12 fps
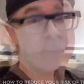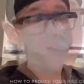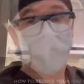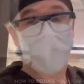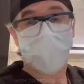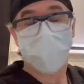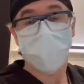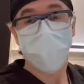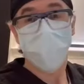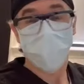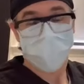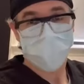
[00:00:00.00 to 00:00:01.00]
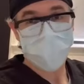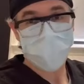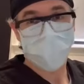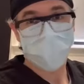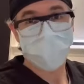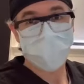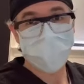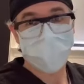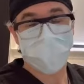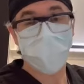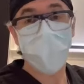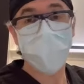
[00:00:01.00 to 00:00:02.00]
I'm uh, getting a lot of questions about this
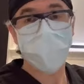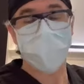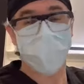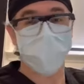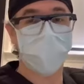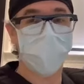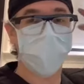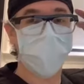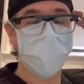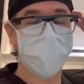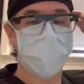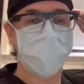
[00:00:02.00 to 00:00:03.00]
mask that I posted.